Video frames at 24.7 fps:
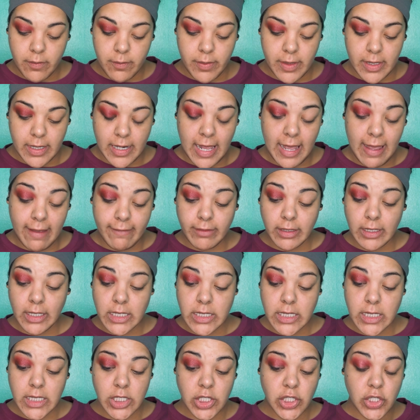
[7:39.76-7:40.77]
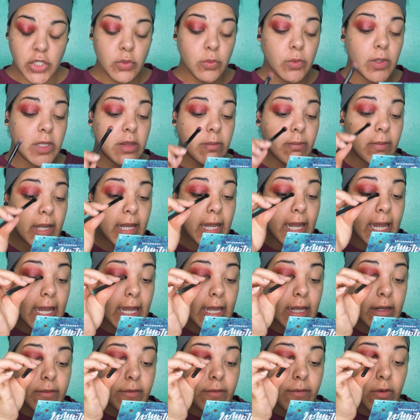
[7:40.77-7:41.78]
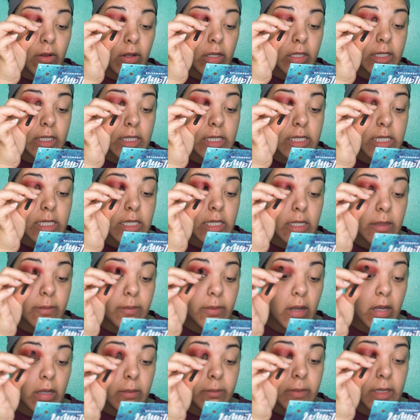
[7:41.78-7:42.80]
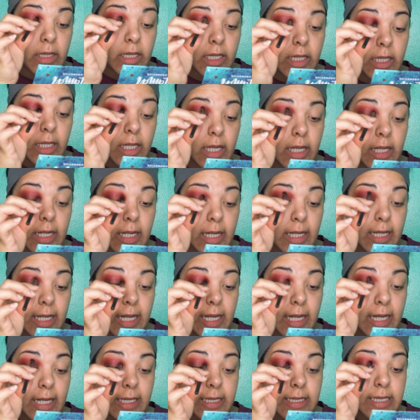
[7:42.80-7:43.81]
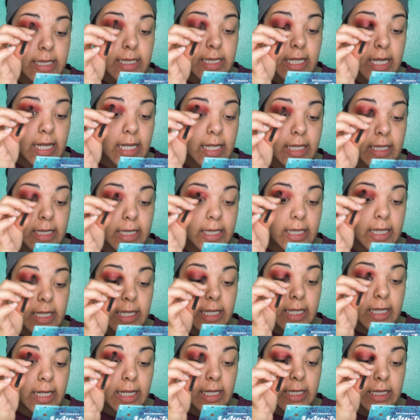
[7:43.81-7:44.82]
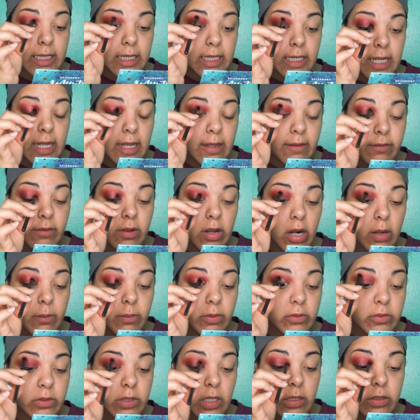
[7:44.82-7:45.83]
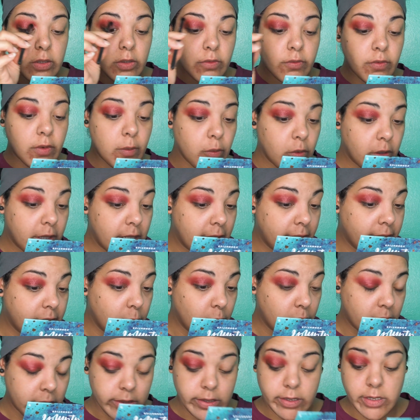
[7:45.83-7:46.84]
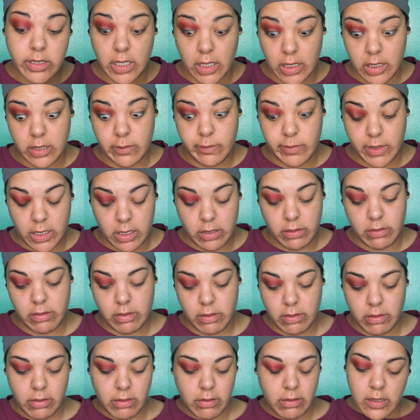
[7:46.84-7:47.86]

Been having this issue with my hand falling asleep on me and I can't stand it. I think I have carpal tunnel from what everyone is telling me.